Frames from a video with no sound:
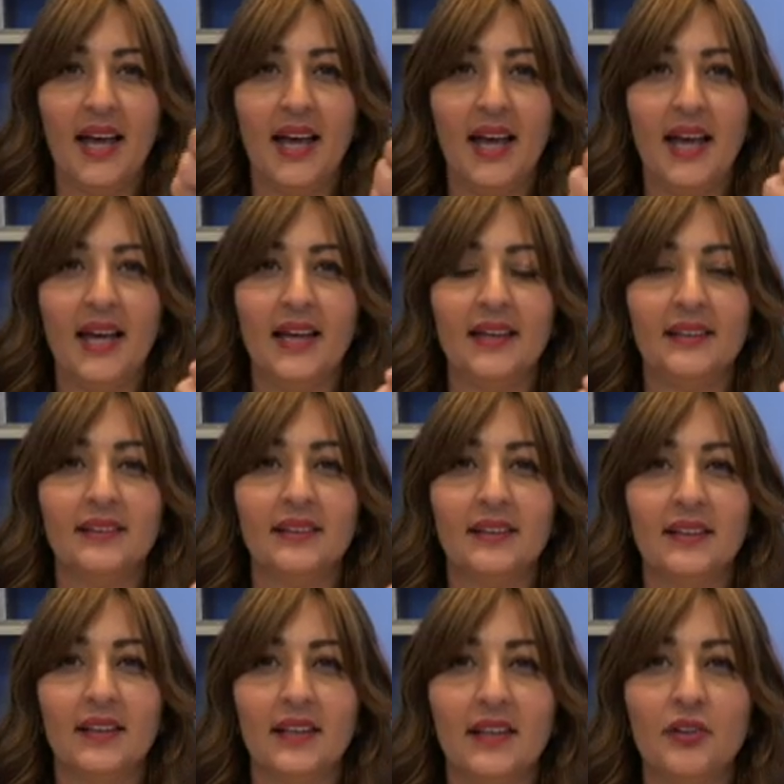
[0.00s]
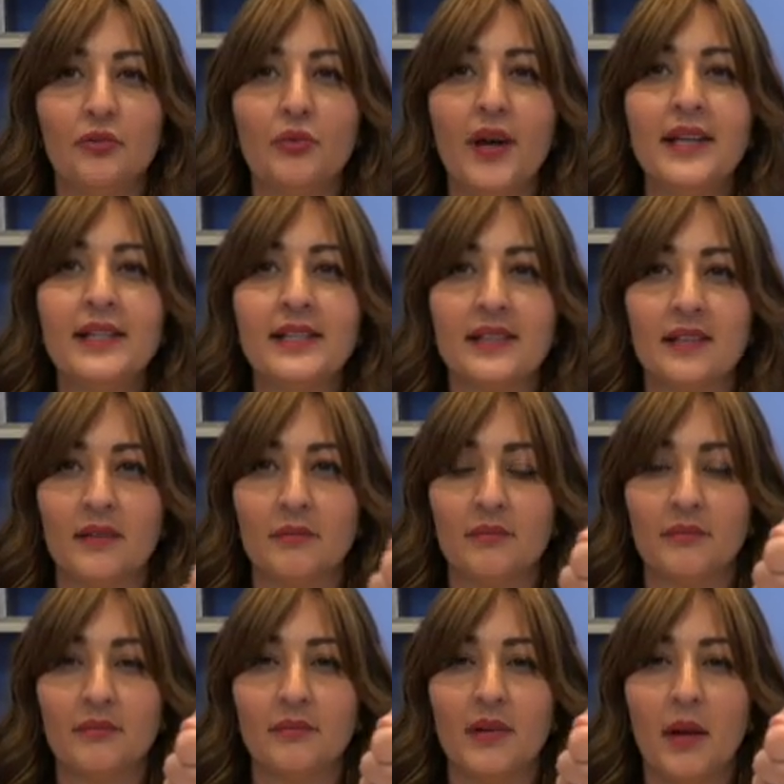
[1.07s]
And he raised
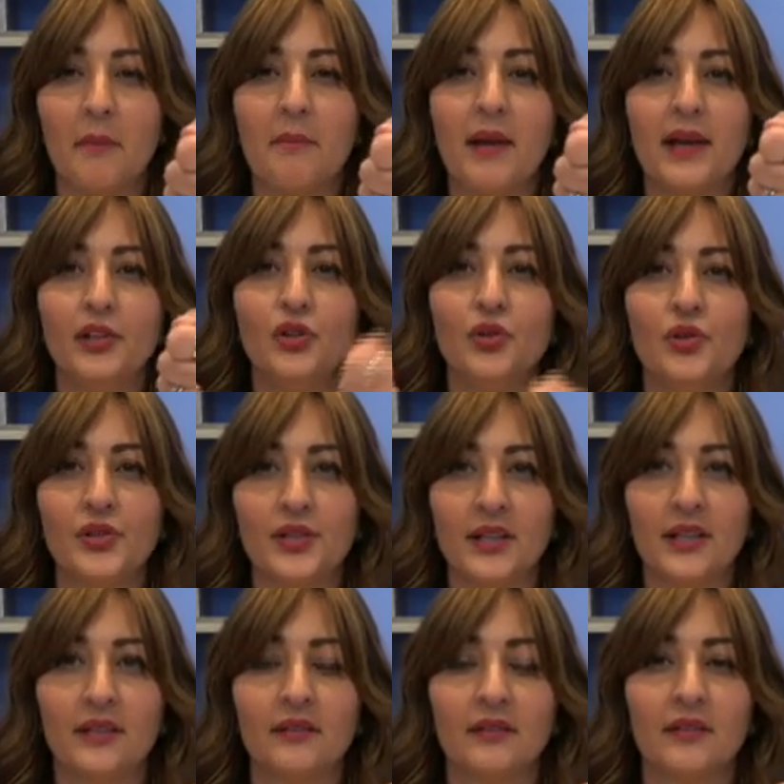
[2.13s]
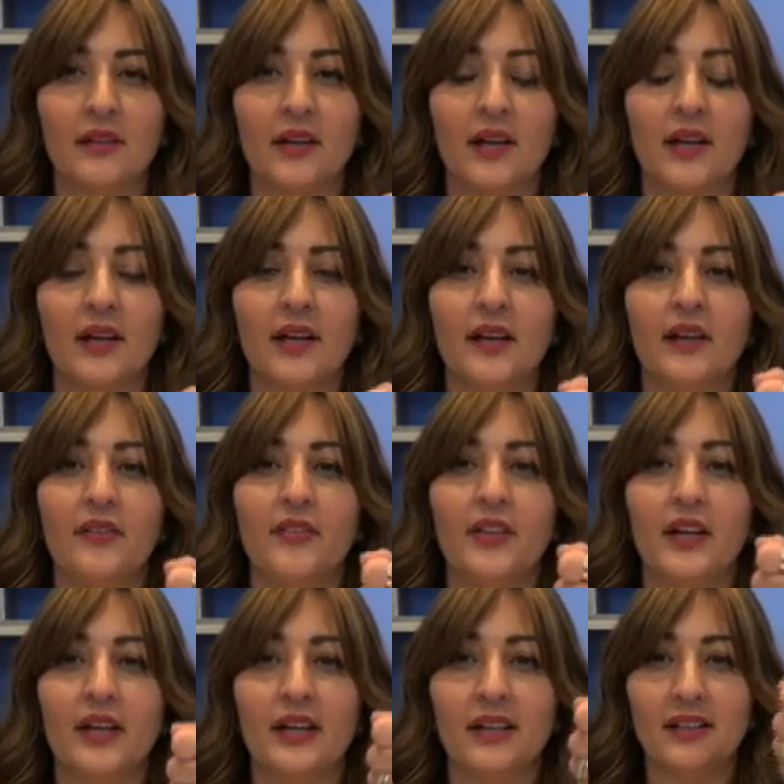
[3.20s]
him by using
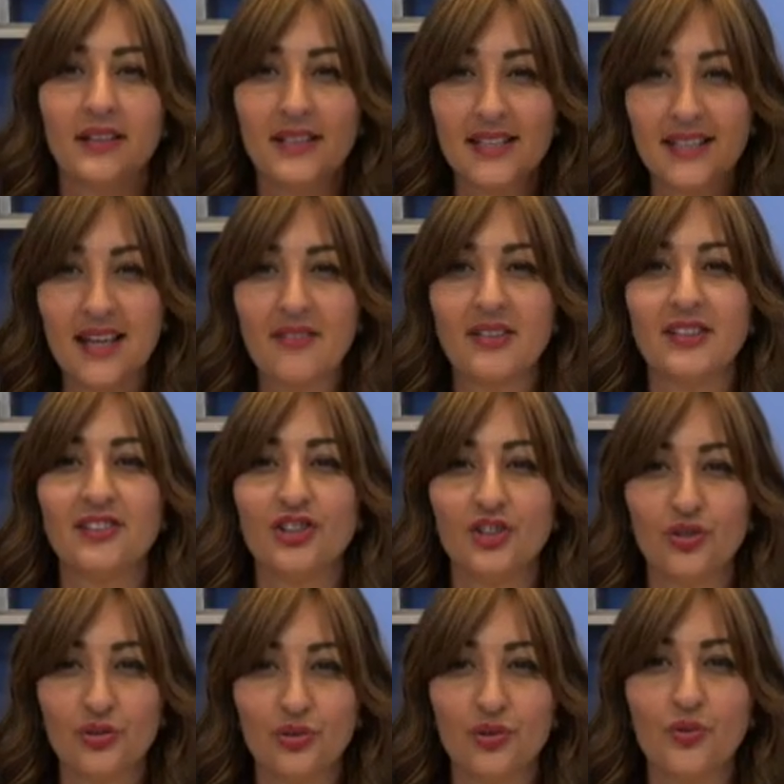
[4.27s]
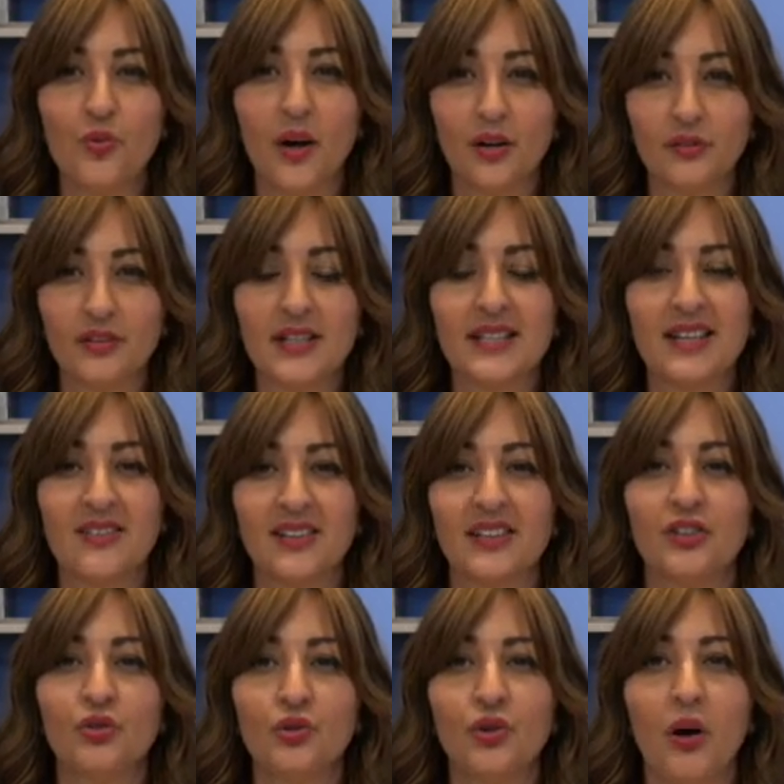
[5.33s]
the 72, one of the
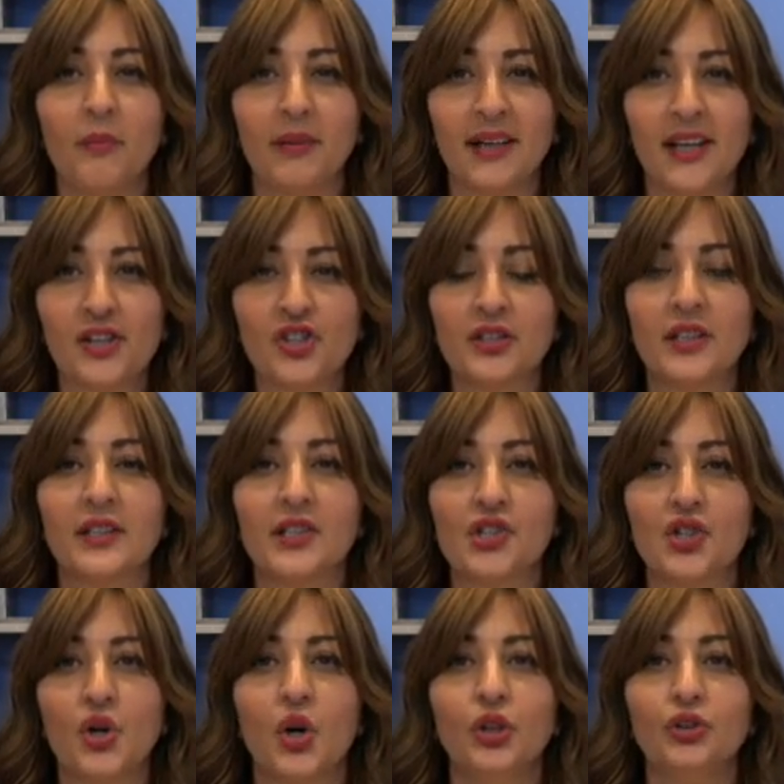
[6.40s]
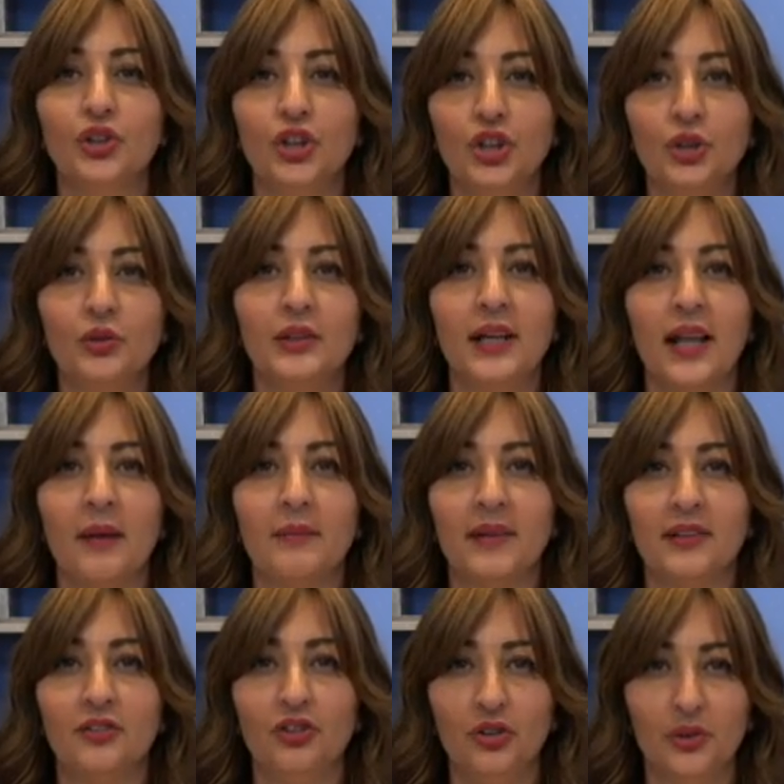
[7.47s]
72 combinations that it's called Yud
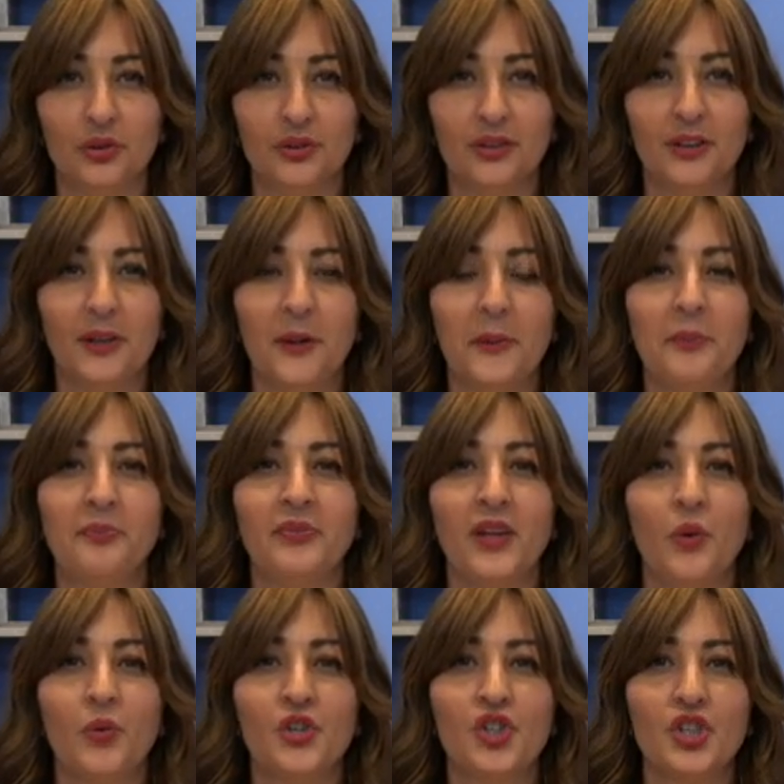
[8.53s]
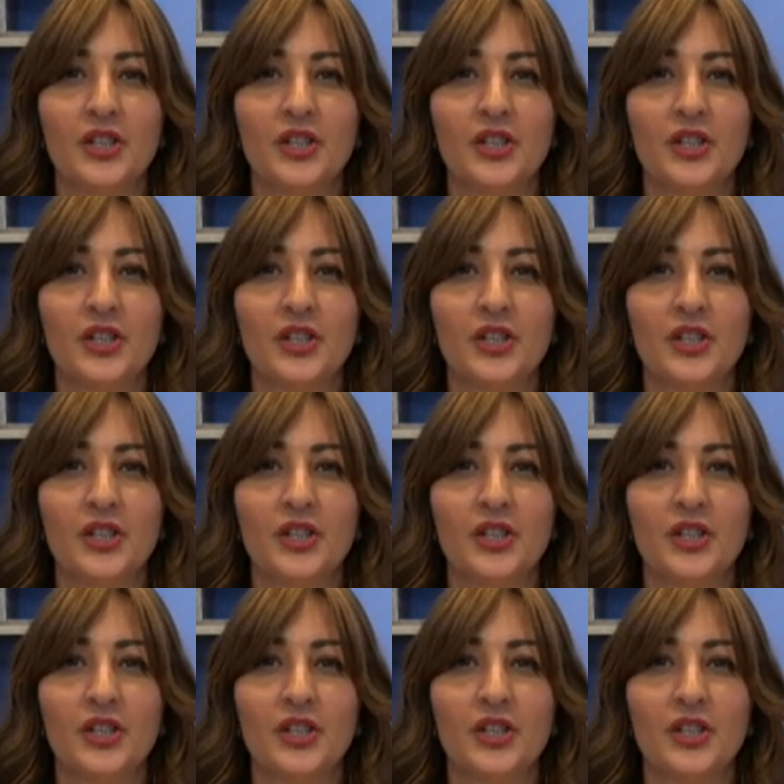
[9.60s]
Lamed Yud, which